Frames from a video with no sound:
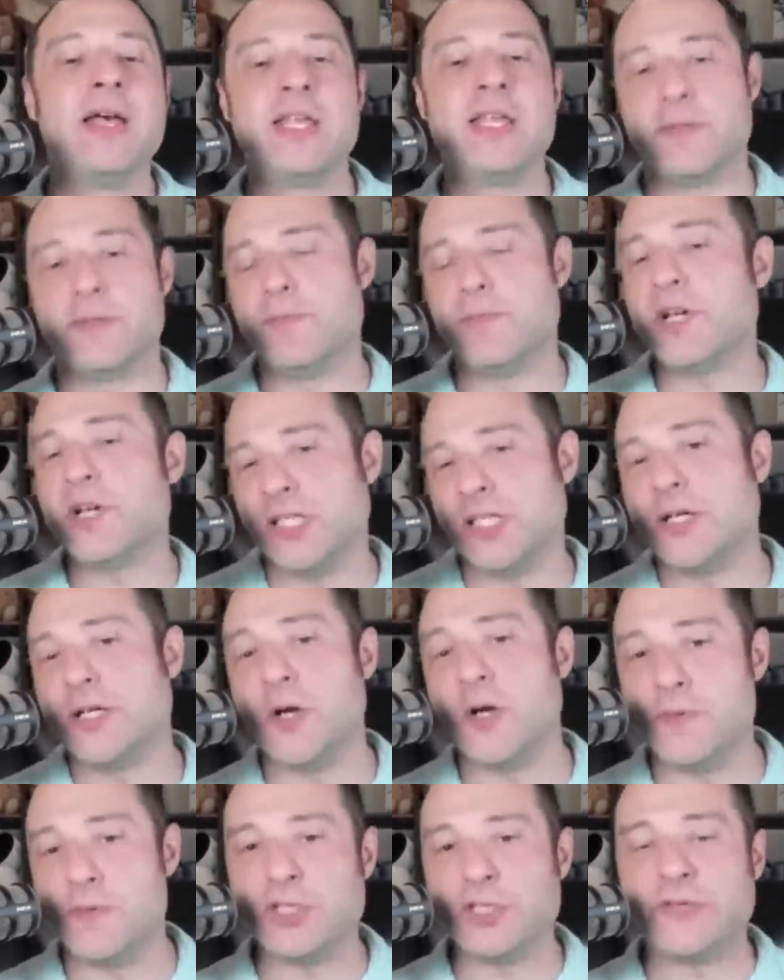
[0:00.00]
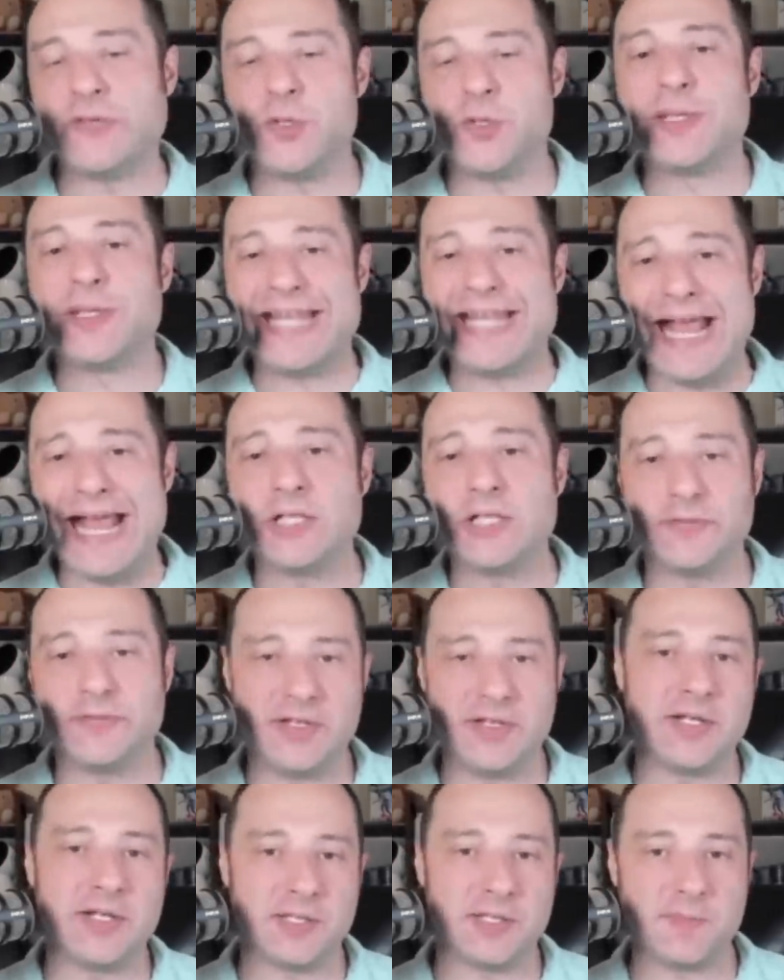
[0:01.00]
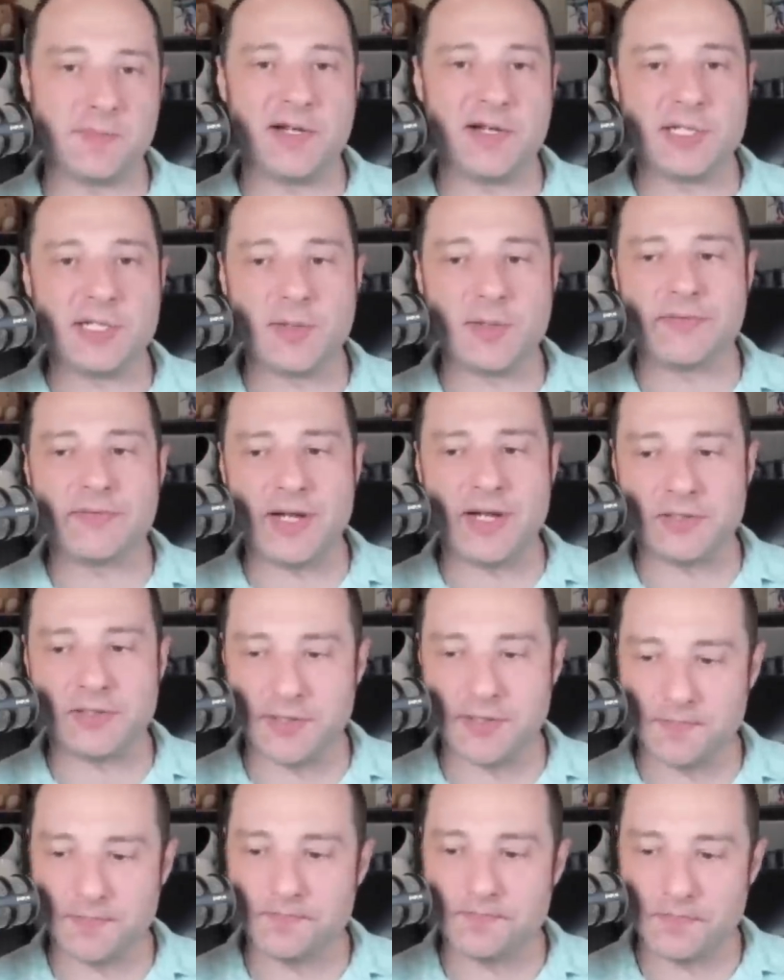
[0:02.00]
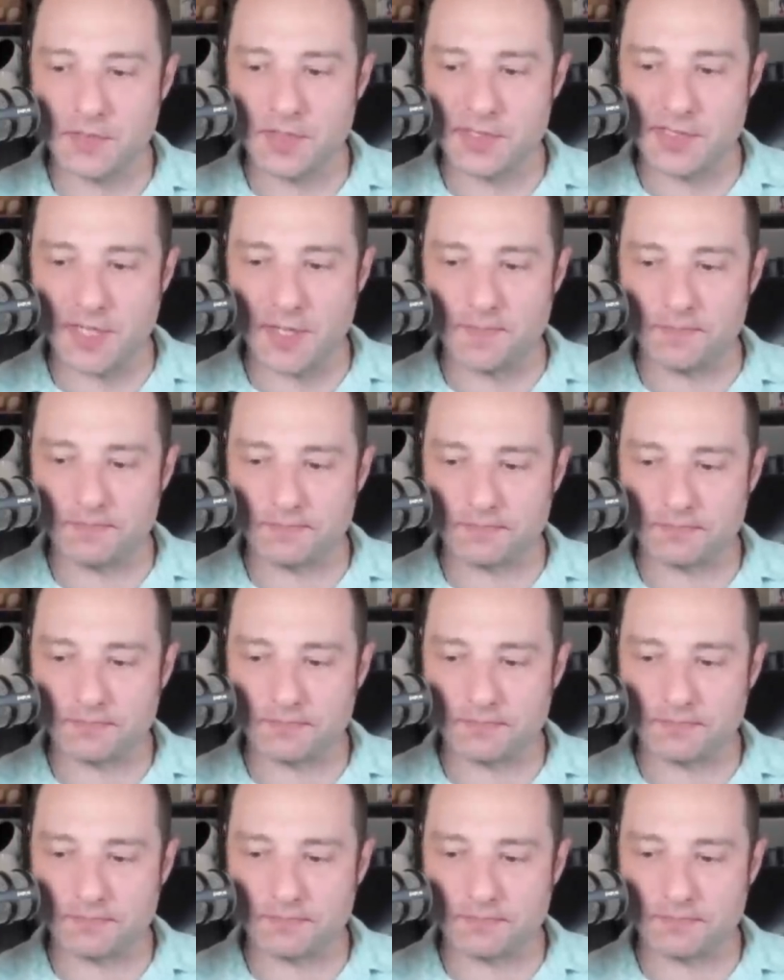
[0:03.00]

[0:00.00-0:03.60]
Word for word: You're booking the Coco Beach Club. You want that elevated experience, quite frankly. So,